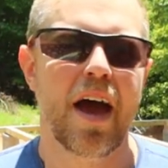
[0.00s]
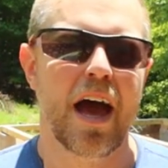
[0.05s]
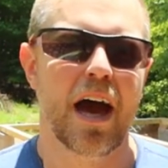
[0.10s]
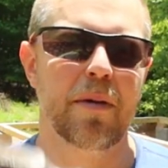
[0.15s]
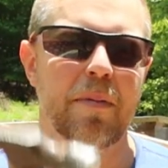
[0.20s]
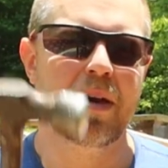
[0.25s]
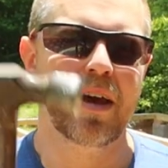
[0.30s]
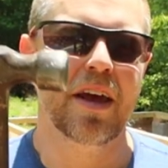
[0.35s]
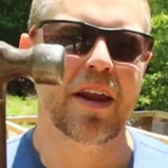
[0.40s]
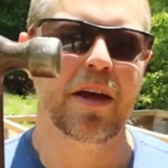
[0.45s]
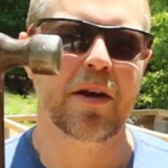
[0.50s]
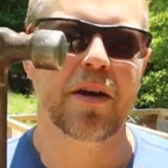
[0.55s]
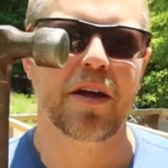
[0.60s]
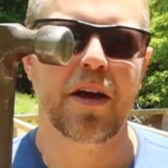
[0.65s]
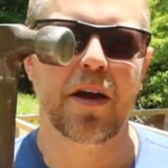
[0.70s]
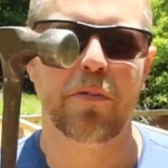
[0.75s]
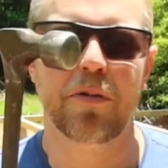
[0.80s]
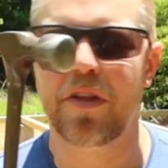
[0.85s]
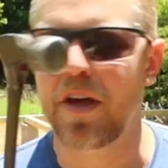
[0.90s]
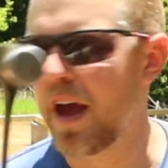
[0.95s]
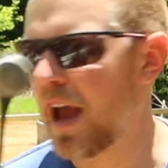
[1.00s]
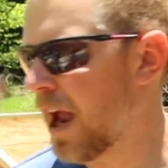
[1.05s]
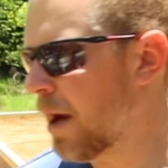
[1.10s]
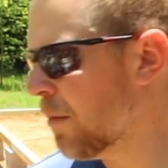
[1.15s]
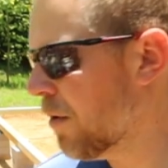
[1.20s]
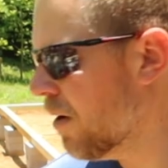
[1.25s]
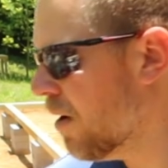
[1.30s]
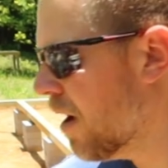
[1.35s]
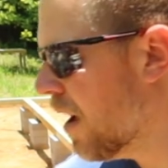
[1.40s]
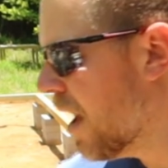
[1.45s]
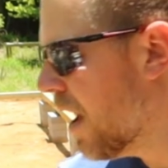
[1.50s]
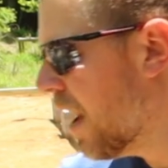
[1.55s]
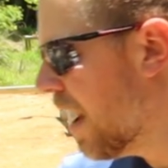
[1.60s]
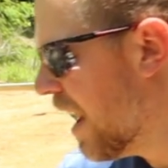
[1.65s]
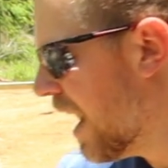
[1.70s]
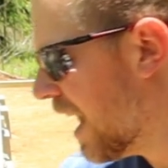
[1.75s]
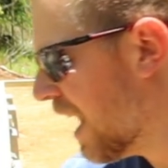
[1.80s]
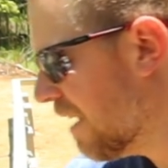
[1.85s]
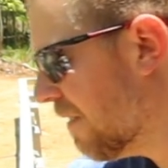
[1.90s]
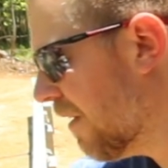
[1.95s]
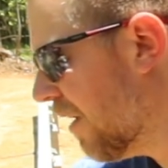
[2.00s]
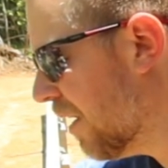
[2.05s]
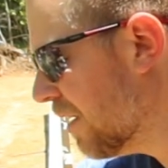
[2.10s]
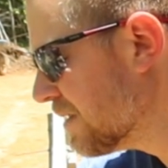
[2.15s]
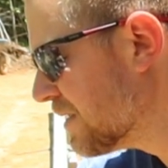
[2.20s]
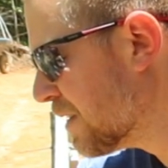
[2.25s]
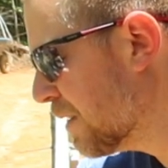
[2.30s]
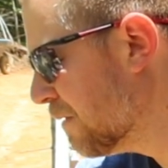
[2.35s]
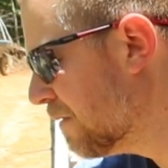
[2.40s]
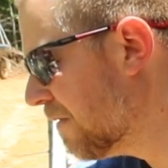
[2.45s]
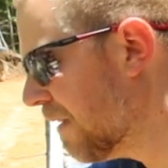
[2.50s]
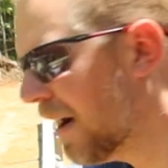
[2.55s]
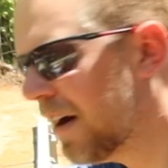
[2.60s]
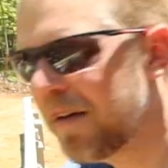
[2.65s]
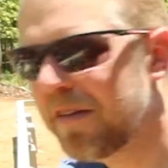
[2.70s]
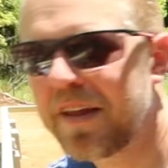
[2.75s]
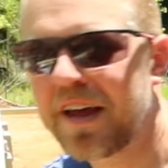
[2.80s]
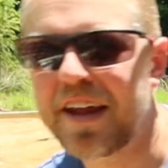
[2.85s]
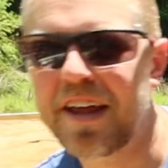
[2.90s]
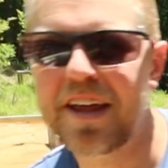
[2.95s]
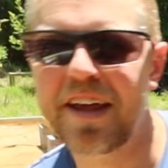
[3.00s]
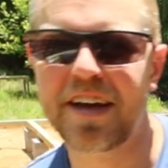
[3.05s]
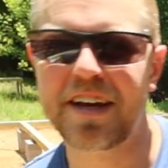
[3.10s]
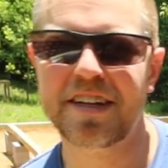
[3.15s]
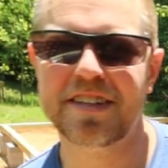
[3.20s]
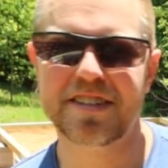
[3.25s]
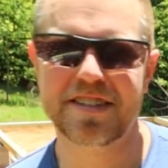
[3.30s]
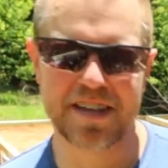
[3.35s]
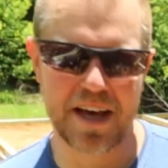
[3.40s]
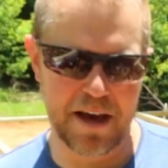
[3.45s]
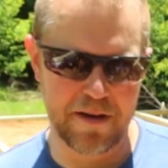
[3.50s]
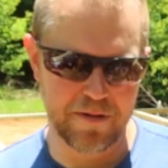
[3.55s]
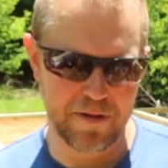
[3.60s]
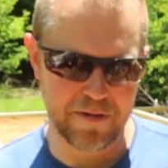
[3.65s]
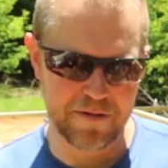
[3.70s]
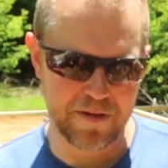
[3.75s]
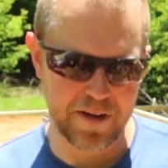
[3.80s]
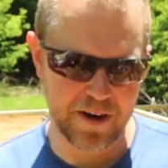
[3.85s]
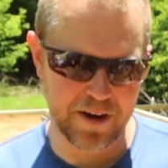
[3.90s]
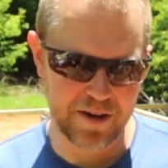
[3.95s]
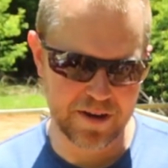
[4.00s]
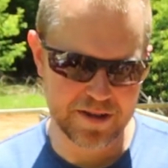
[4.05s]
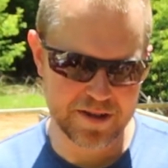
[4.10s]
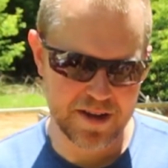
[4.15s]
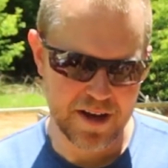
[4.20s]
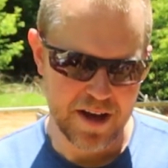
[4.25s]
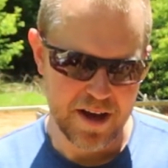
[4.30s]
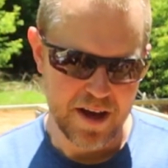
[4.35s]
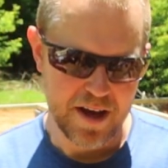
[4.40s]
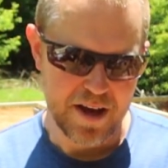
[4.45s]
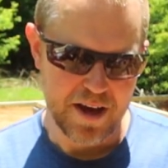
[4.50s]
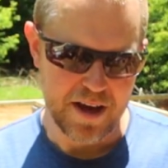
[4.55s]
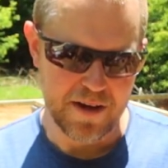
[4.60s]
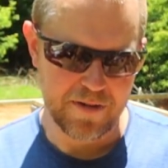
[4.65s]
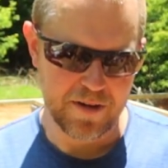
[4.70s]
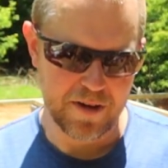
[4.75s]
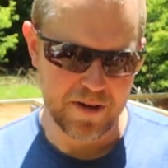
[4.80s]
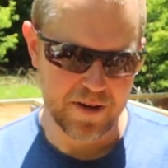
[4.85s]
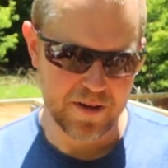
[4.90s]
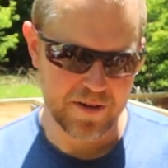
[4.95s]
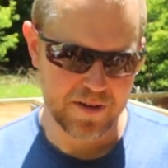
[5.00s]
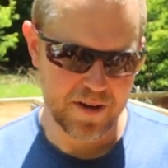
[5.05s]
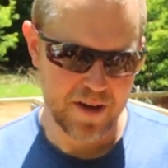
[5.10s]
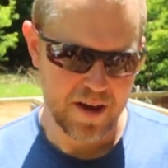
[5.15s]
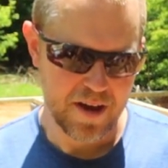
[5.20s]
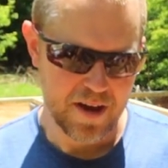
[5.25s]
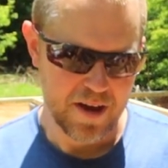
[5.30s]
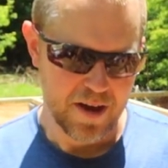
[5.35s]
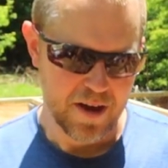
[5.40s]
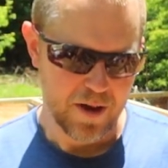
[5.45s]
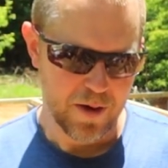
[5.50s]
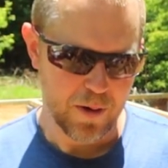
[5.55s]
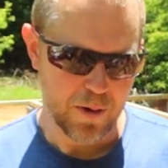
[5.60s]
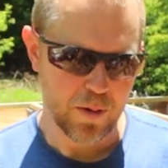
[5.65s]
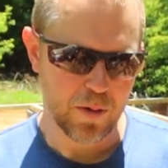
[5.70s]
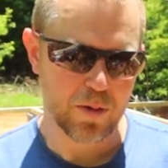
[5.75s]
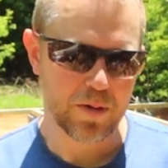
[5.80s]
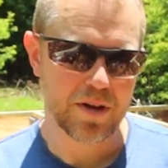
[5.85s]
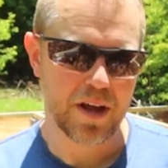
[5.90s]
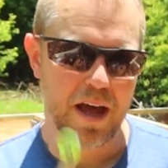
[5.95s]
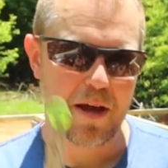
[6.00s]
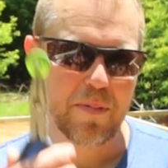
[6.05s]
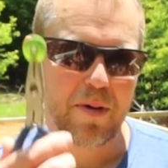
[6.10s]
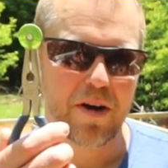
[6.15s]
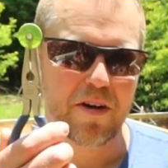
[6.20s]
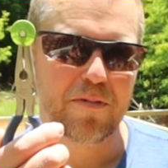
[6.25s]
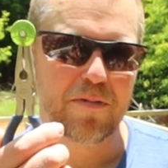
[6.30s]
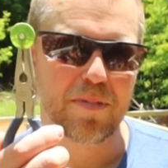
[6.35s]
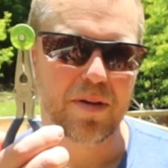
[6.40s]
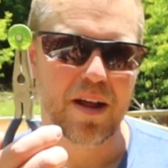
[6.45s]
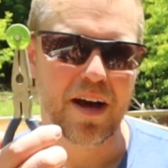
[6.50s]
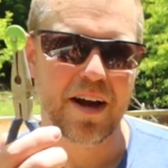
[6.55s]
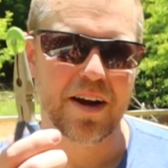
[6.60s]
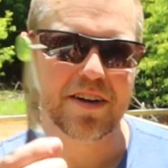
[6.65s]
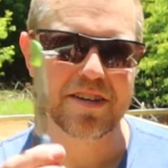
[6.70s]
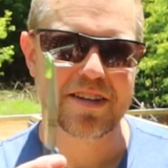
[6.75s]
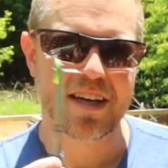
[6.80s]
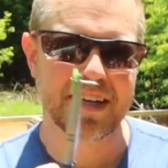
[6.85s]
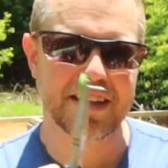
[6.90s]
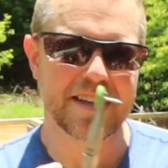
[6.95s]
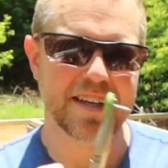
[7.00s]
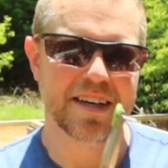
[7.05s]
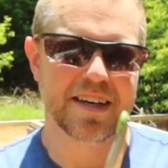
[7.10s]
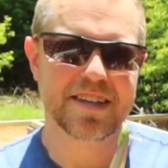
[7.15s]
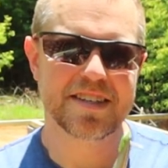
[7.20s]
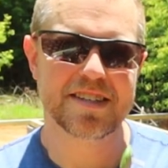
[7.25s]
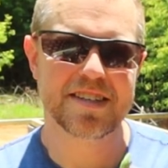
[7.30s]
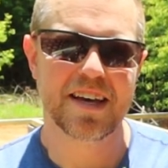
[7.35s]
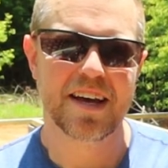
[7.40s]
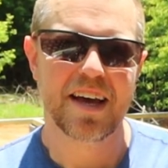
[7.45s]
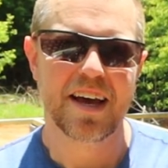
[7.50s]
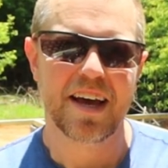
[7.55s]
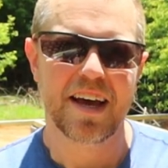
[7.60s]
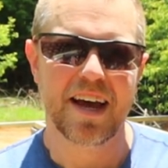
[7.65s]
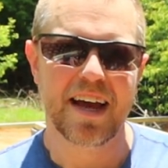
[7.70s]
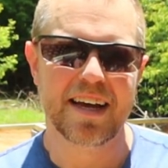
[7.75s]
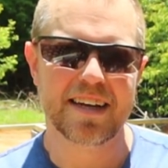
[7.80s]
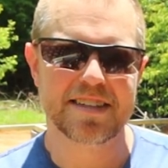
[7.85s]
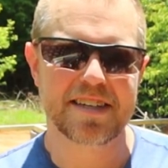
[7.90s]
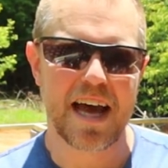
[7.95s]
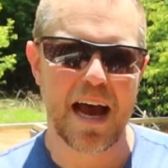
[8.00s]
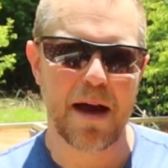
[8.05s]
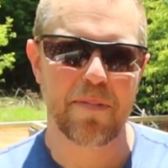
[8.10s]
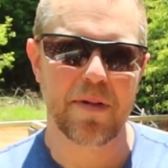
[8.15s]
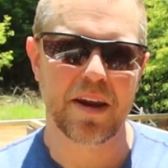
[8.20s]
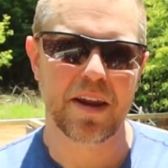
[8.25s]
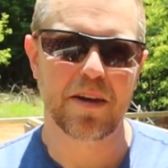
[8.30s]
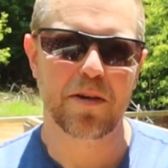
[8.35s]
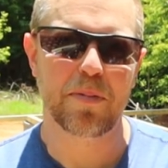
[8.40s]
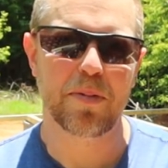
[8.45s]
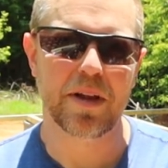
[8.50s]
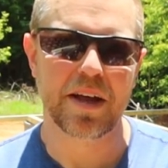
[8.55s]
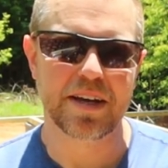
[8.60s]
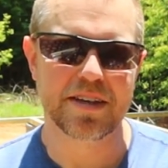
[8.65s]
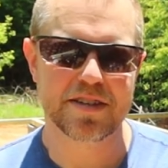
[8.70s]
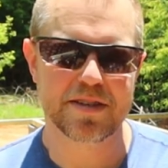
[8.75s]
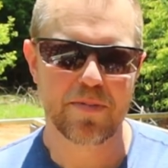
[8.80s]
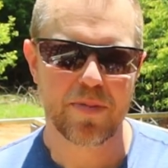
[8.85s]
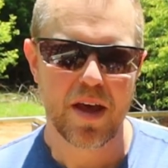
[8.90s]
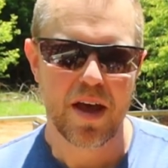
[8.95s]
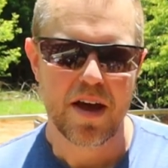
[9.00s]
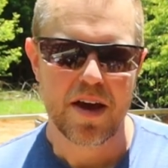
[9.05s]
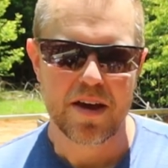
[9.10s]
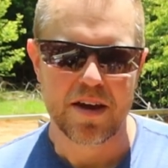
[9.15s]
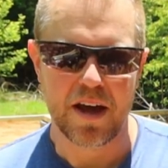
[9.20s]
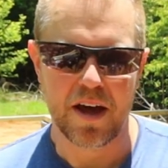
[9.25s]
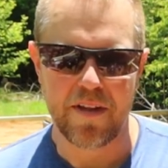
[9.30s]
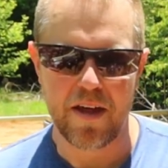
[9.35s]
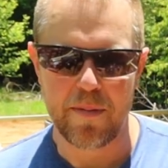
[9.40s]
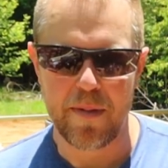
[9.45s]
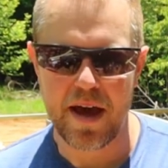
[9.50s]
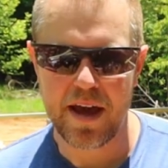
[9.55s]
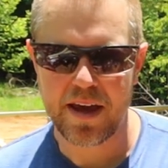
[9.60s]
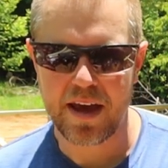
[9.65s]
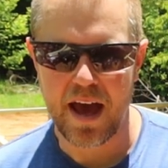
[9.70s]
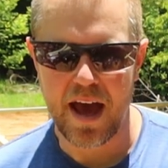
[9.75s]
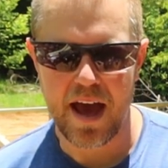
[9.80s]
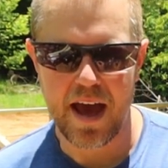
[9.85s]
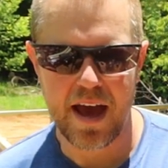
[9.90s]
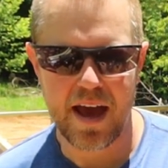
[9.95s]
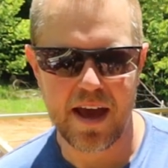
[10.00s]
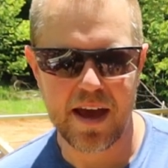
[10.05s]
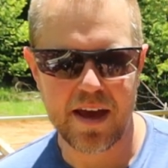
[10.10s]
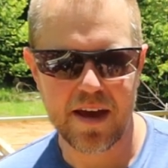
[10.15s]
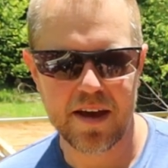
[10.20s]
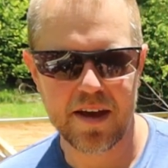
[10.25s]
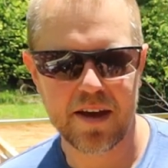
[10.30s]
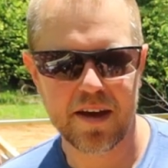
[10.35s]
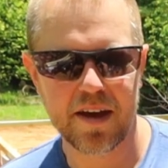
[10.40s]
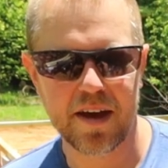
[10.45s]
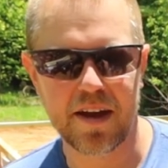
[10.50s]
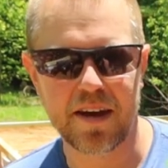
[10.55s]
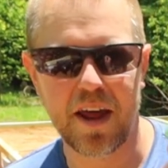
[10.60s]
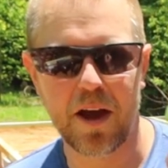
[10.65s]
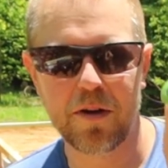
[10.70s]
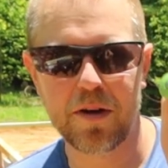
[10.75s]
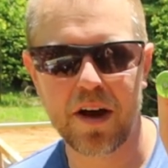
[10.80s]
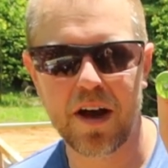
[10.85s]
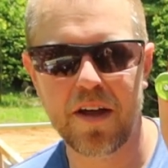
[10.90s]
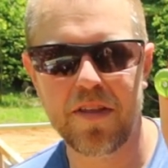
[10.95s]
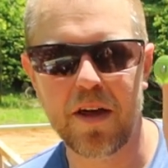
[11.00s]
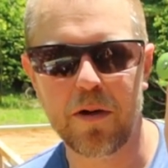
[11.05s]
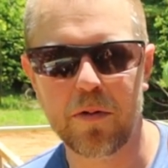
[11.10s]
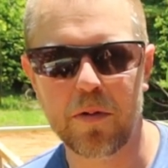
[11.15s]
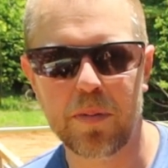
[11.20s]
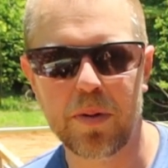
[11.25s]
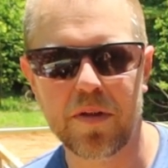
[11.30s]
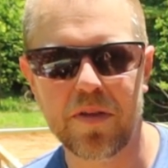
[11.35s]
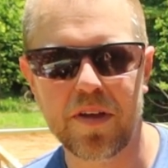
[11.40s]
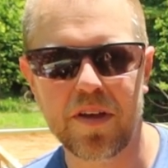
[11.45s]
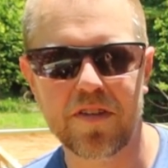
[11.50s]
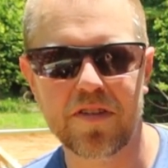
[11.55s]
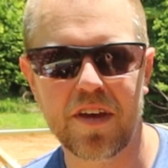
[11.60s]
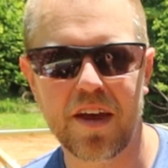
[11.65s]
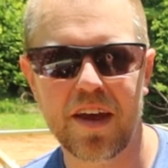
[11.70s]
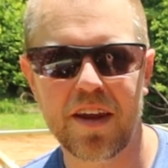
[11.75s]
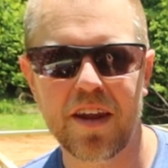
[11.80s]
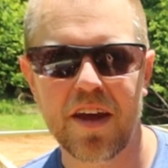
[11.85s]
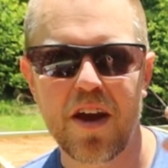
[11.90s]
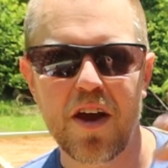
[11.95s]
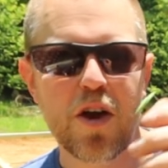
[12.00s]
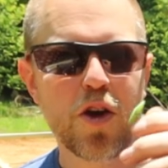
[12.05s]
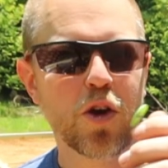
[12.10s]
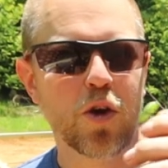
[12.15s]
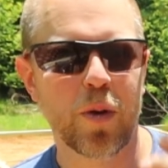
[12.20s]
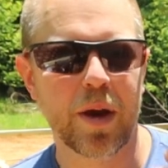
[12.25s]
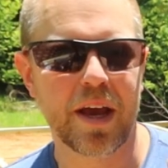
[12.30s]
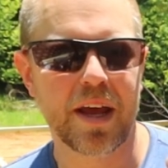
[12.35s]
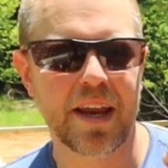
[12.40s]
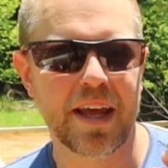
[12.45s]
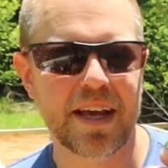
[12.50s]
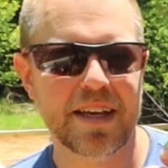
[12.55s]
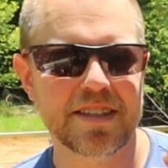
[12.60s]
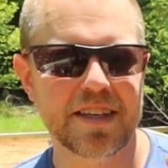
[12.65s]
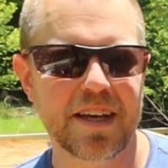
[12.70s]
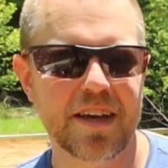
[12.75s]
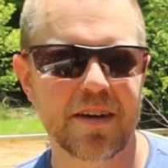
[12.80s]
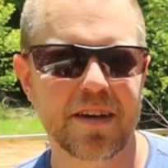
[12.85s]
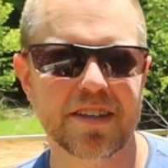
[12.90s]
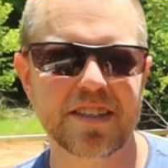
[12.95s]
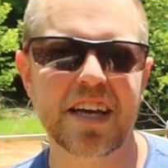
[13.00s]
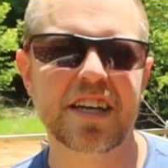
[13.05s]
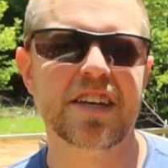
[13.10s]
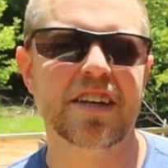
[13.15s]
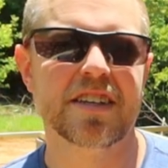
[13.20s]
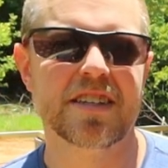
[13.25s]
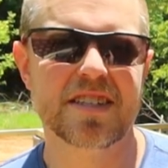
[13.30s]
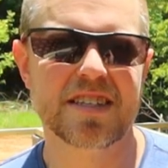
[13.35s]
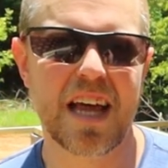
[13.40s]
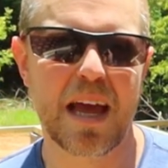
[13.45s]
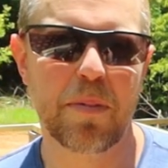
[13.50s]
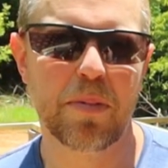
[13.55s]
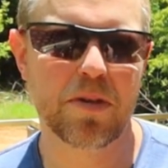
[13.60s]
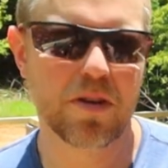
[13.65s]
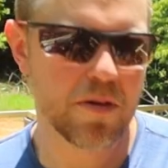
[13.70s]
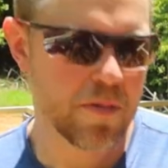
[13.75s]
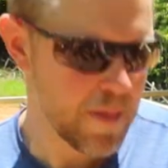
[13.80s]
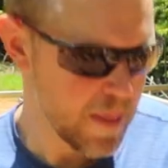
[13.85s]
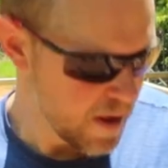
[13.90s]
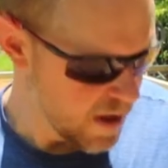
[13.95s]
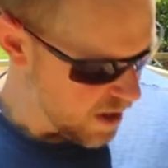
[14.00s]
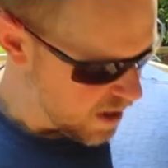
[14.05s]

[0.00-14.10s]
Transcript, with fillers: I'll be hitting it with a hammer. And I've also found that it can save your fingers if you just hold a of pliers like this and tap that into place. Now they make a, a nail gun that will put these in quick and easy. It's actually a stapler.